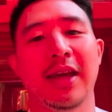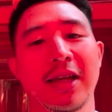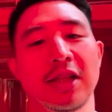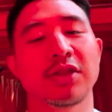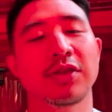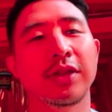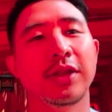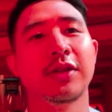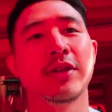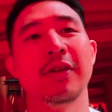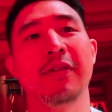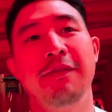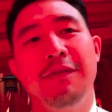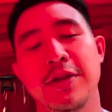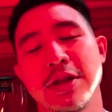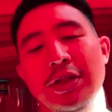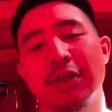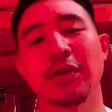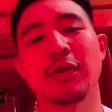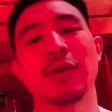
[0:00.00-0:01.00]
Actually couldn't
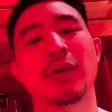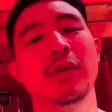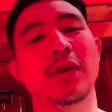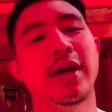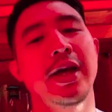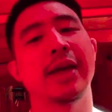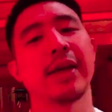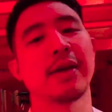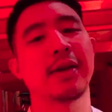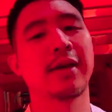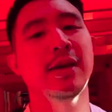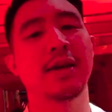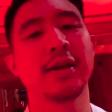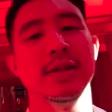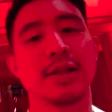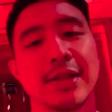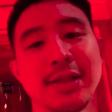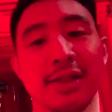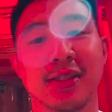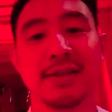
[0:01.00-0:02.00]
finish the whole hike
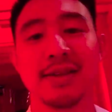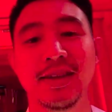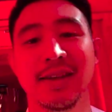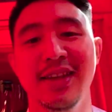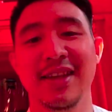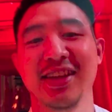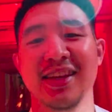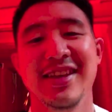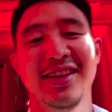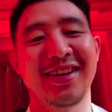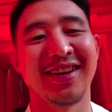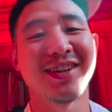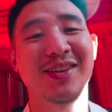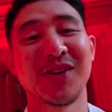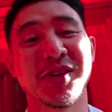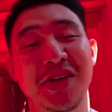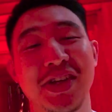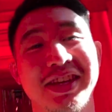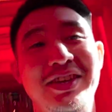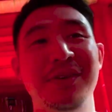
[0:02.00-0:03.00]
because I had to go
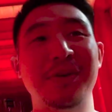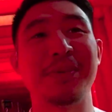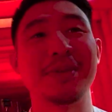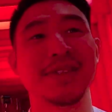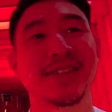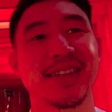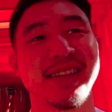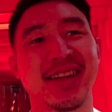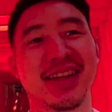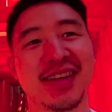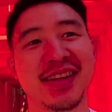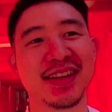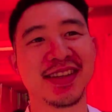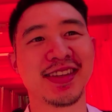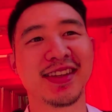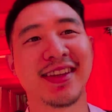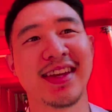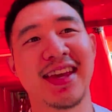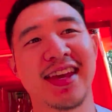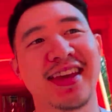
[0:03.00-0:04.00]
to Kiyomizudera,
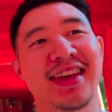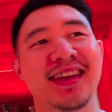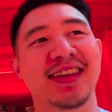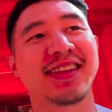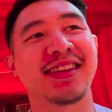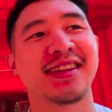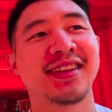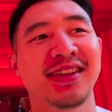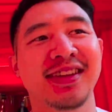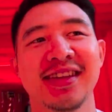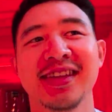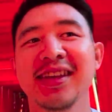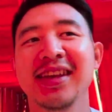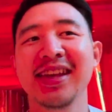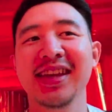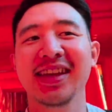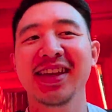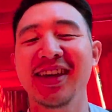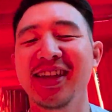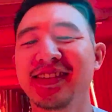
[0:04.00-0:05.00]
and
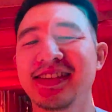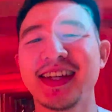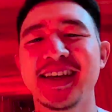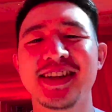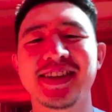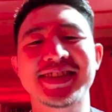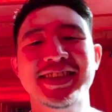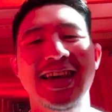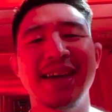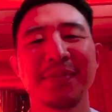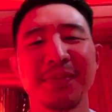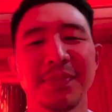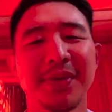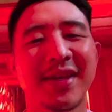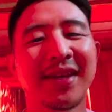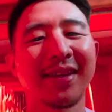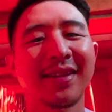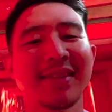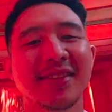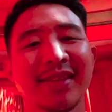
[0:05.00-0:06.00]
I'm tight on time
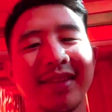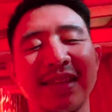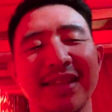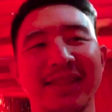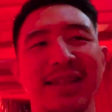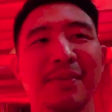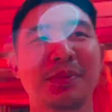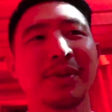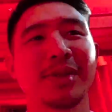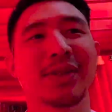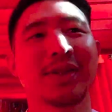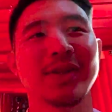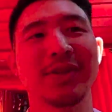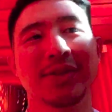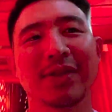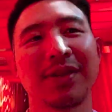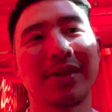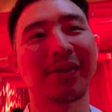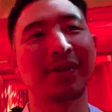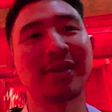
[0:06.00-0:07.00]
because these temples close a
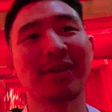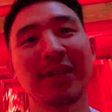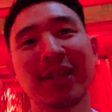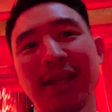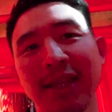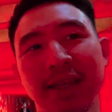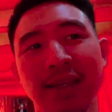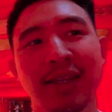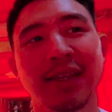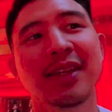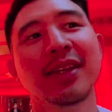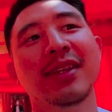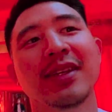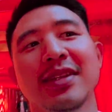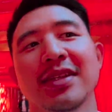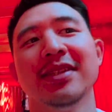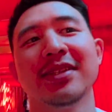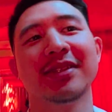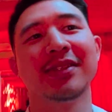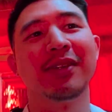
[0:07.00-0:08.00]
little early.
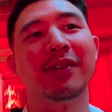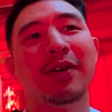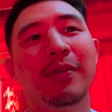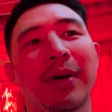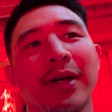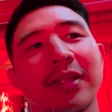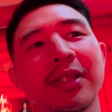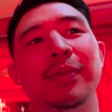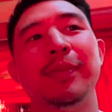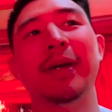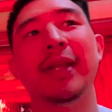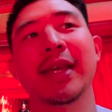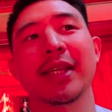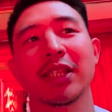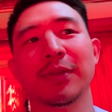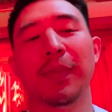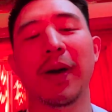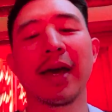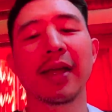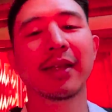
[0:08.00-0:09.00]
So I'm on to my next
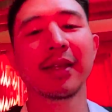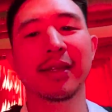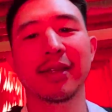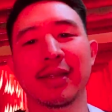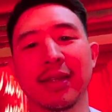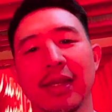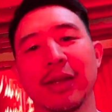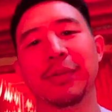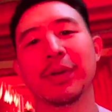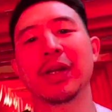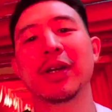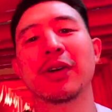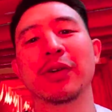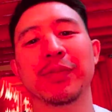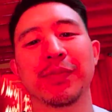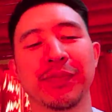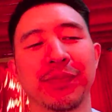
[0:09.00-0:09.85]
spot. Here we go.